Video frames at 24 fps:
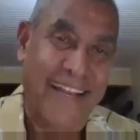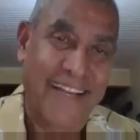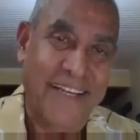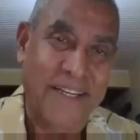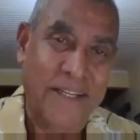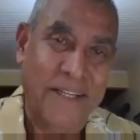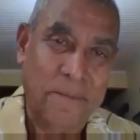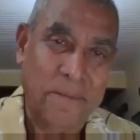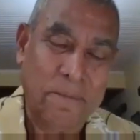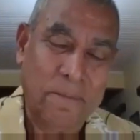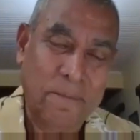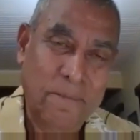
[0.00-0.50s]

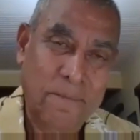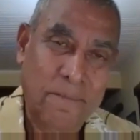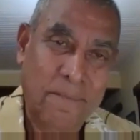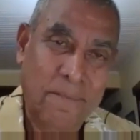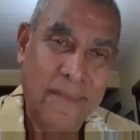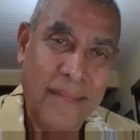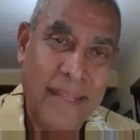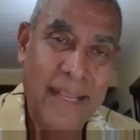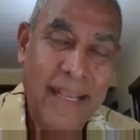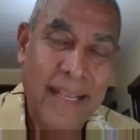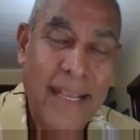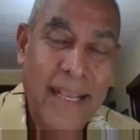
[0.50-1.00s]
Lana.
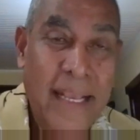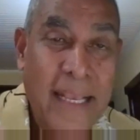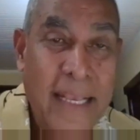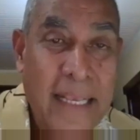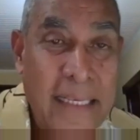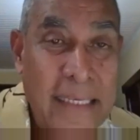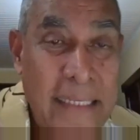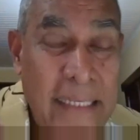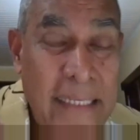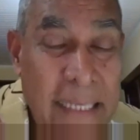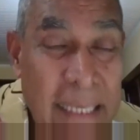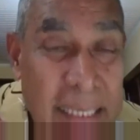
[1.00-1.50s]

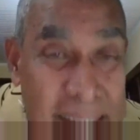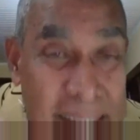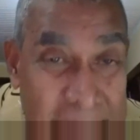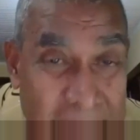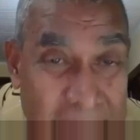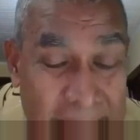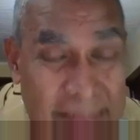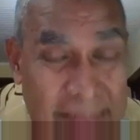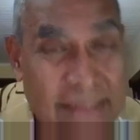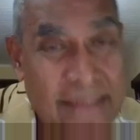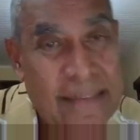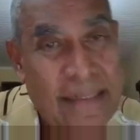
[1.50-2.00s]
It's
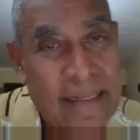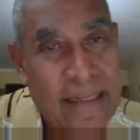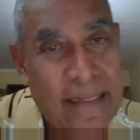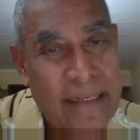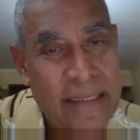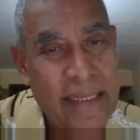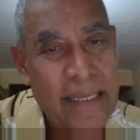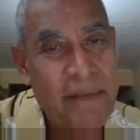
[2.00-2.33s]
like this, lah.